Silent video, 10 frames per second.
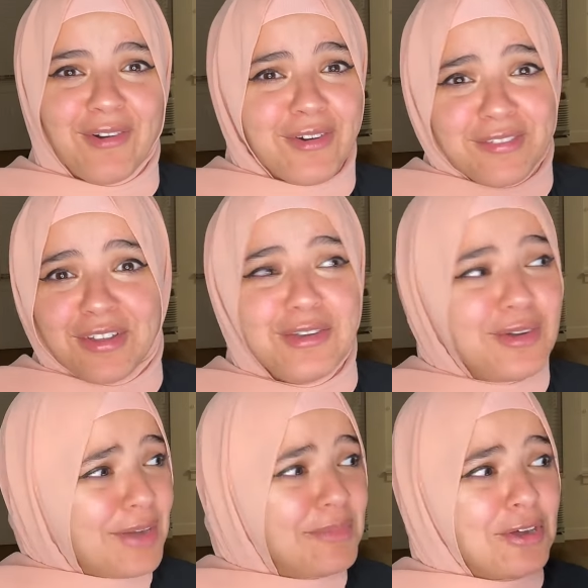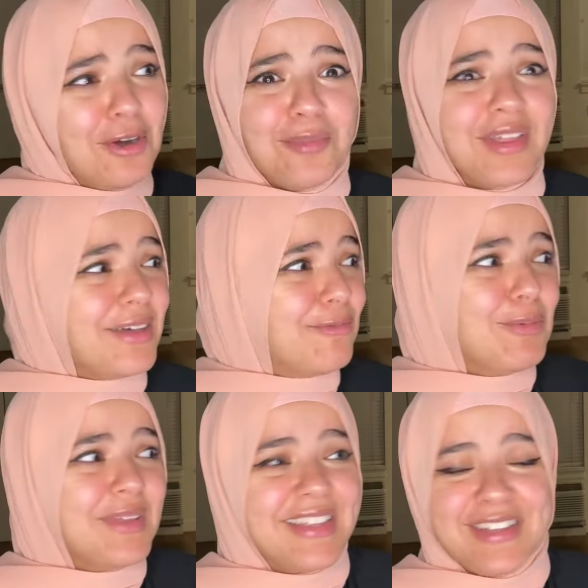or over you coming home with a
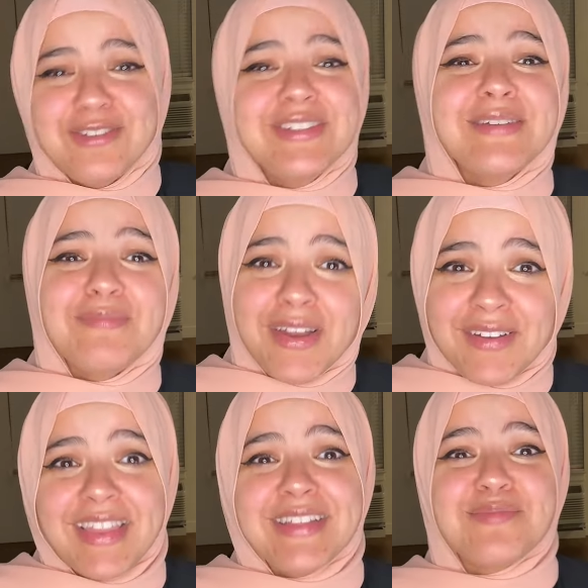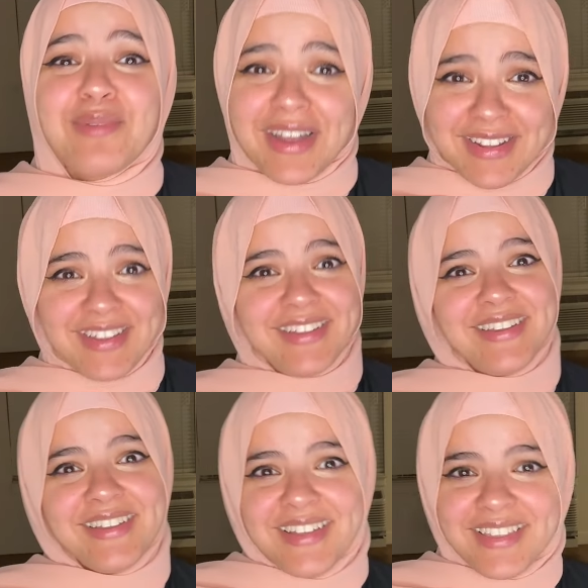woman that you didn't marry that's pregnant.
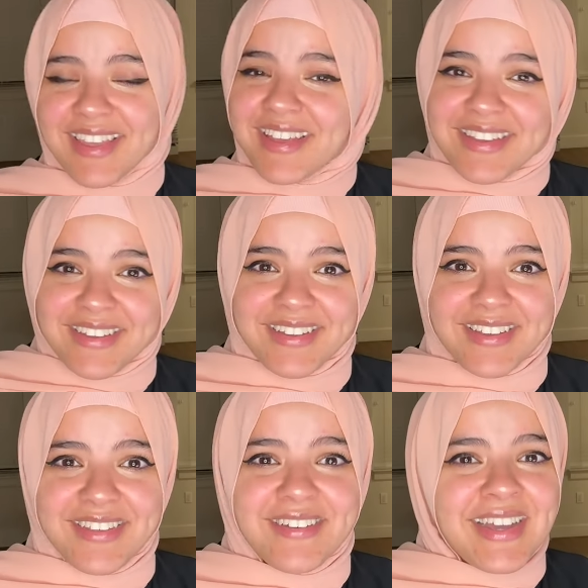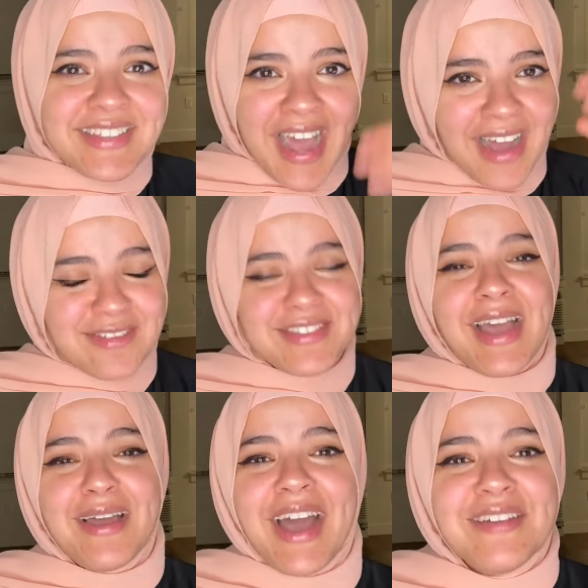Like, you guys have to
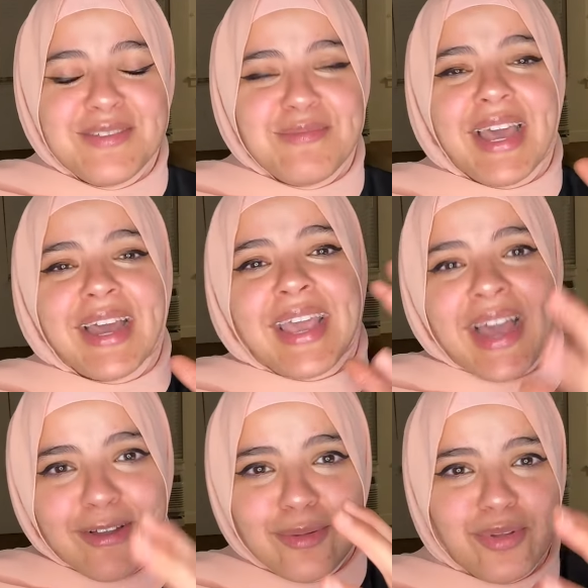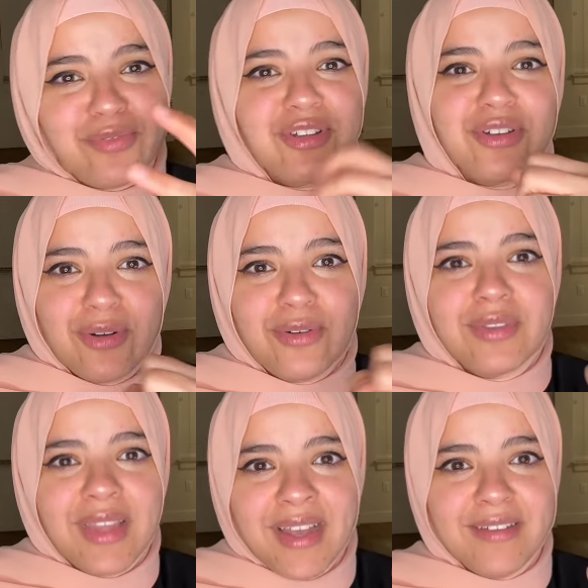have to be accountable for your
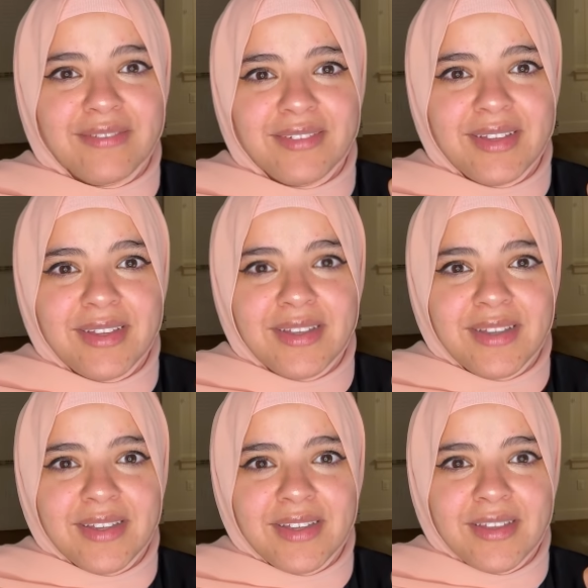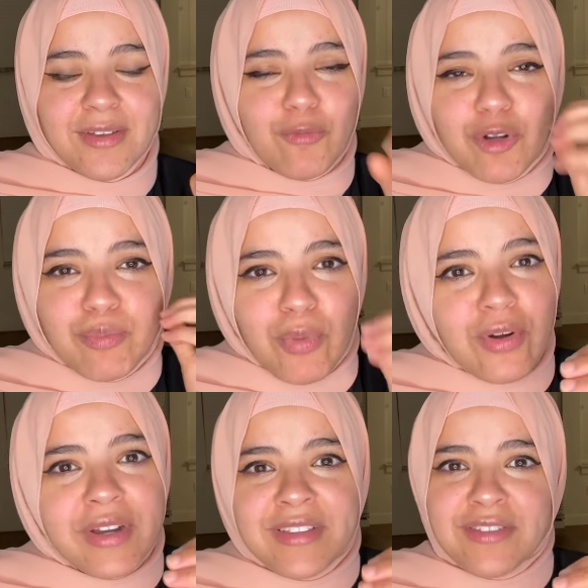own life. We're
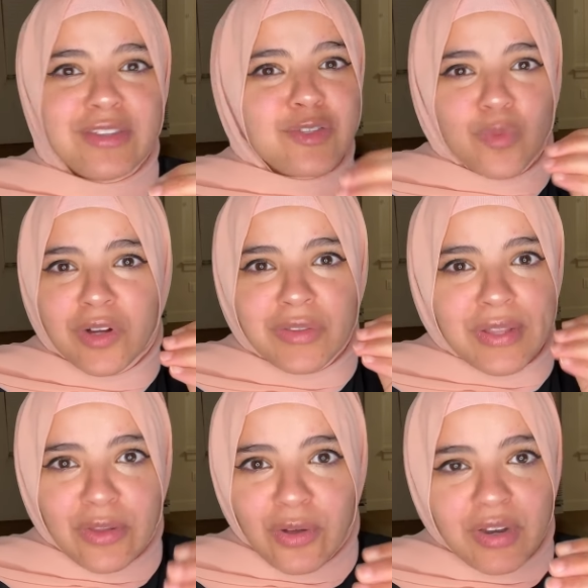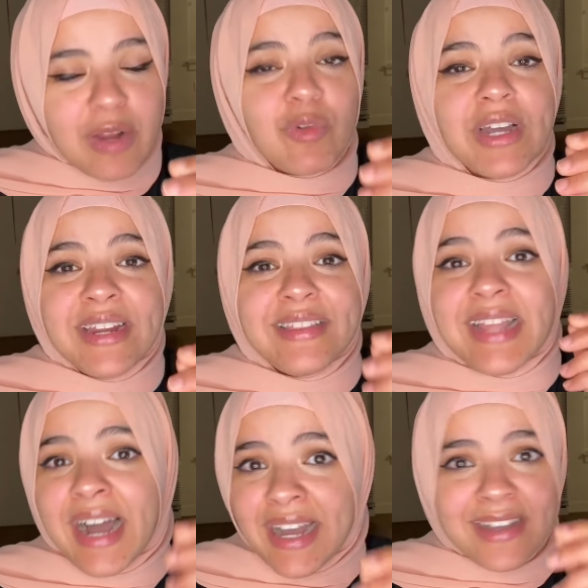born into this world alone and we're going to
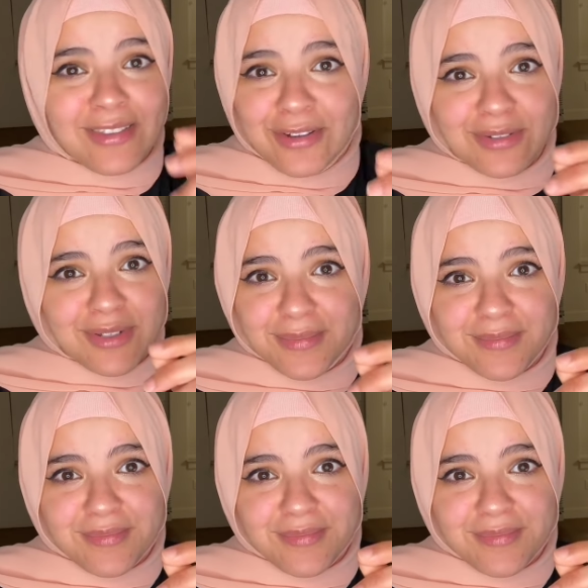die alone.